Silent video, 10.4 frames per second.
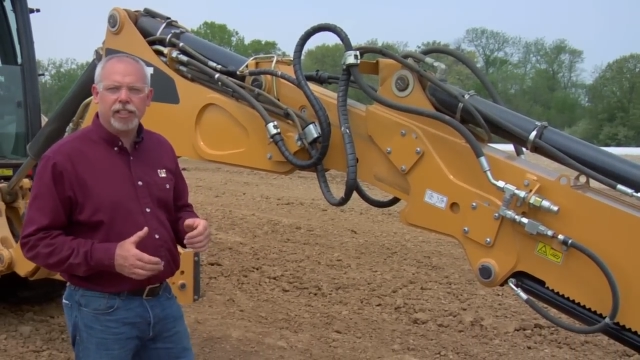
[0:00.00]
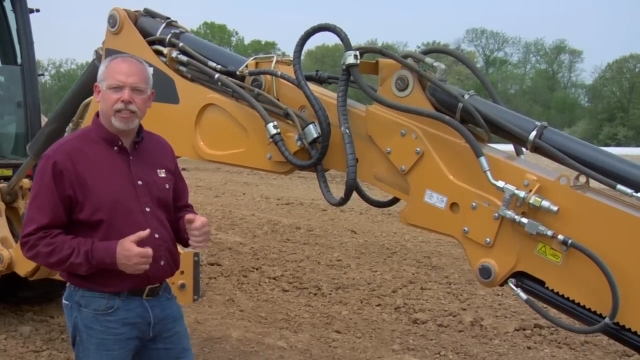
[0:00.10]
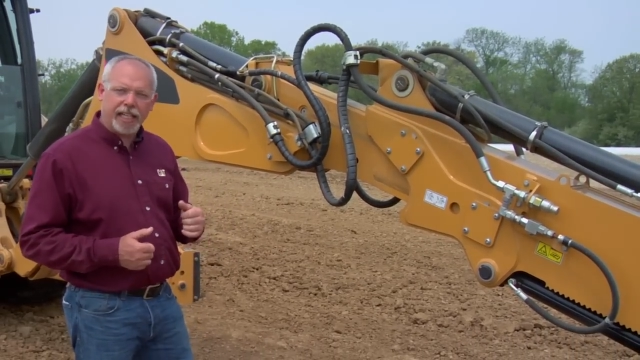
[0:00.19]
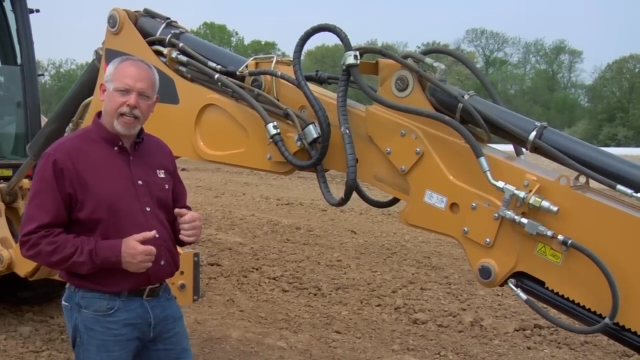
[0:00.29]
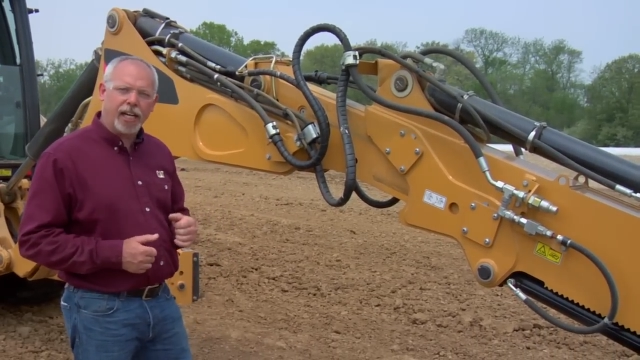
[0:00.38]
to
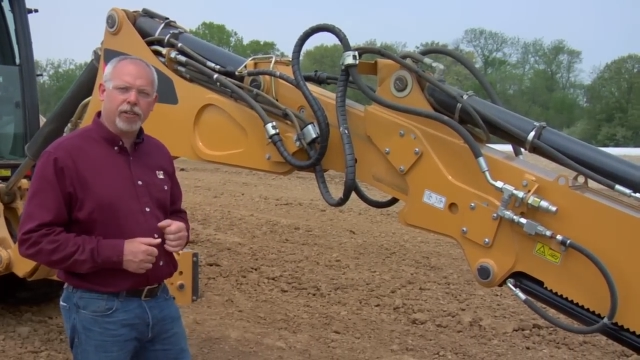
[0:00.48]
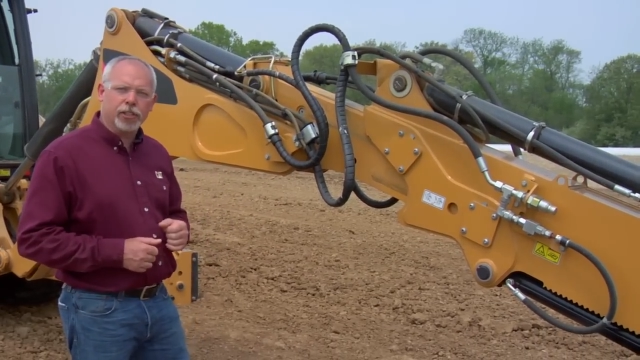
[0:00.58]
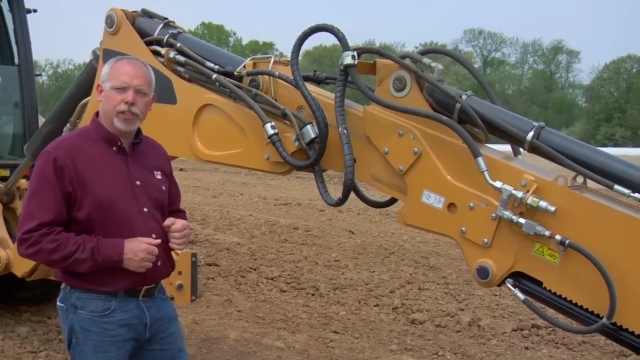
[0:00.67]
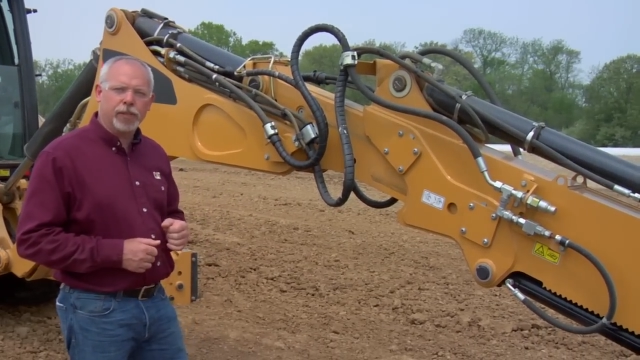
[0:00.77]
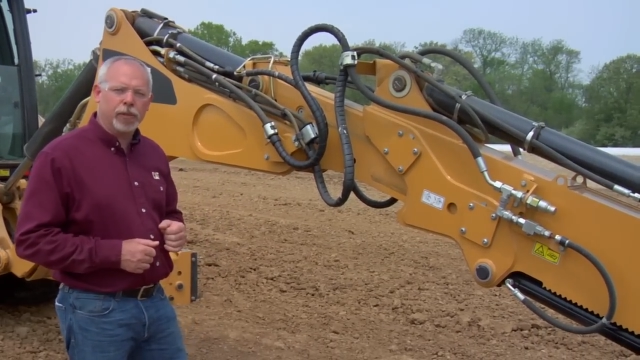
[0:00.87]
take care of
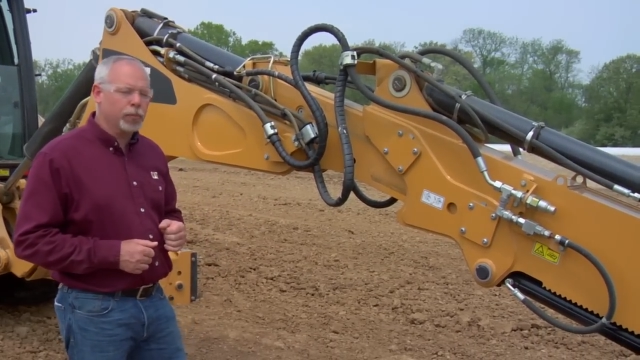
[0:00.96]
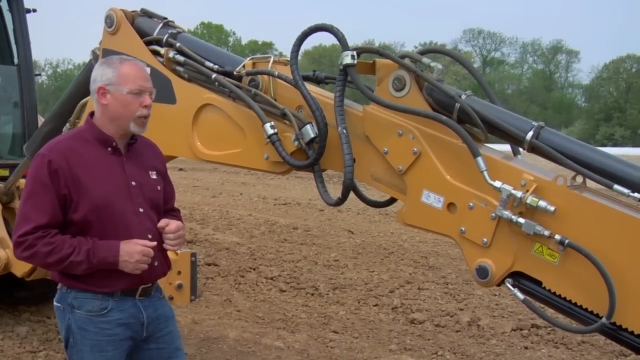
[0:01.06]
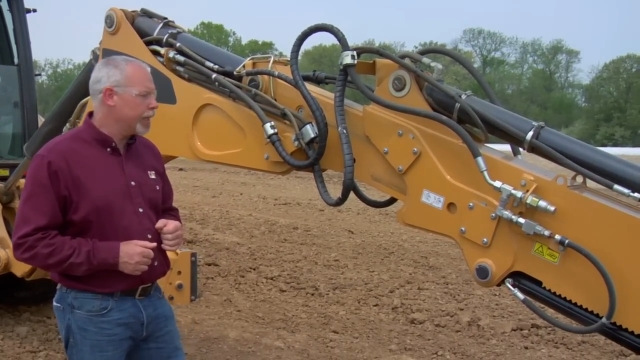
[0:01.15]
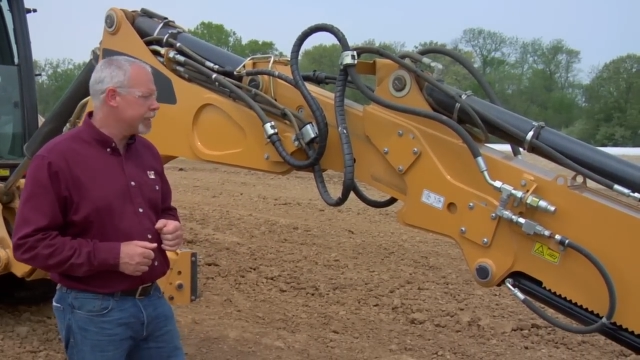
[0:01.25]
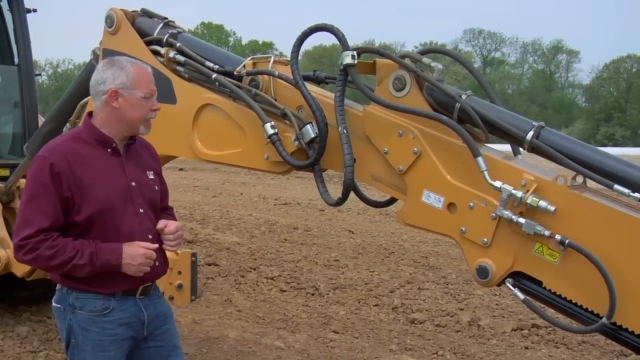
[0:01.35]
this shimming
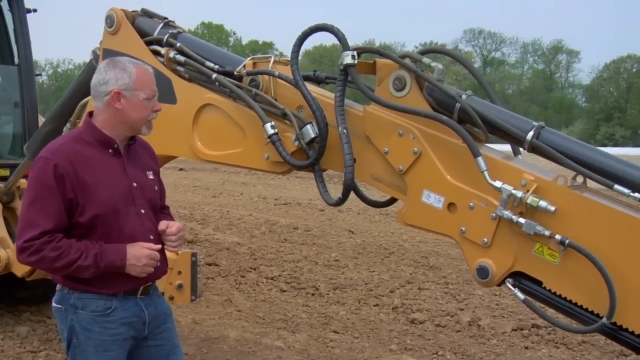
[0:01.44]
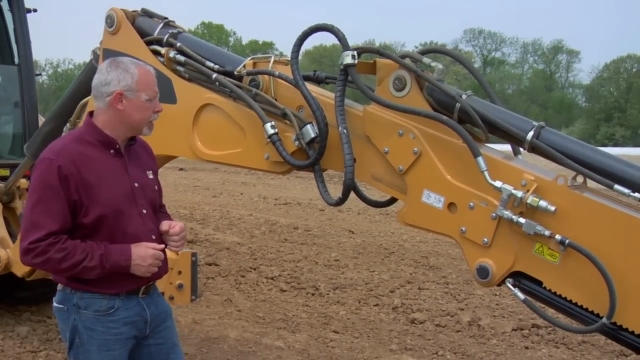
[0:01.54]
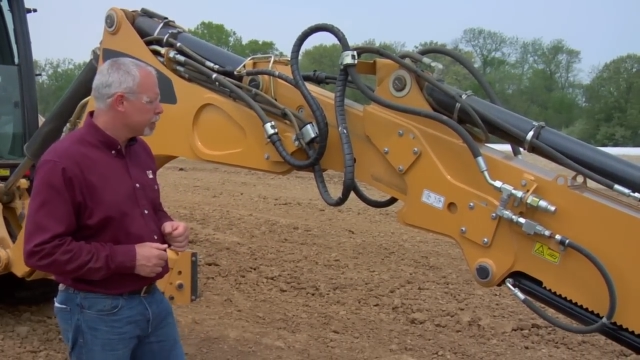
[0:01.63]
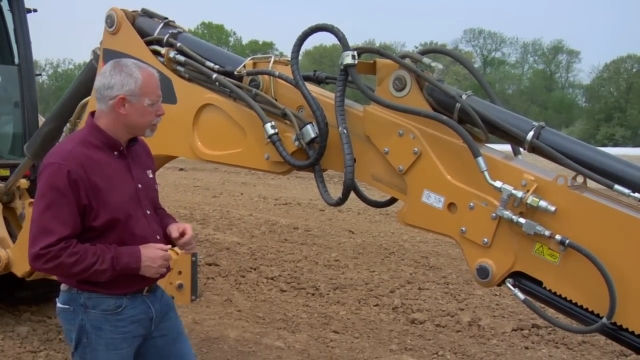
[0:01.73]
process.